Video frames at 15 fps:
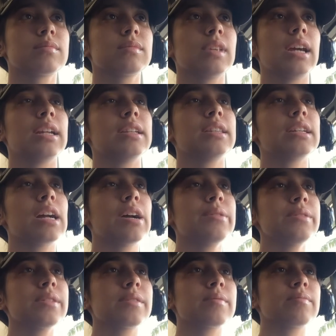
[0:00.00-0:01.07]
Anything
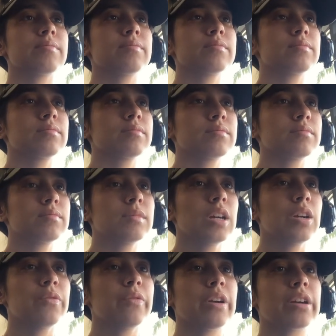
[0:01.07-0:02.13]
else?
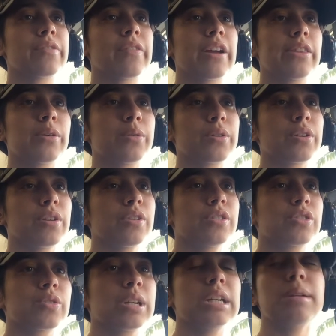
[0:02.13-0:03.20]
Verify the order on the
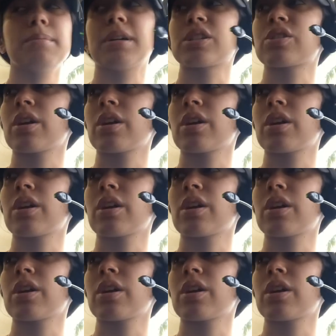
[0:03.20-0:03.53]
screen and make sure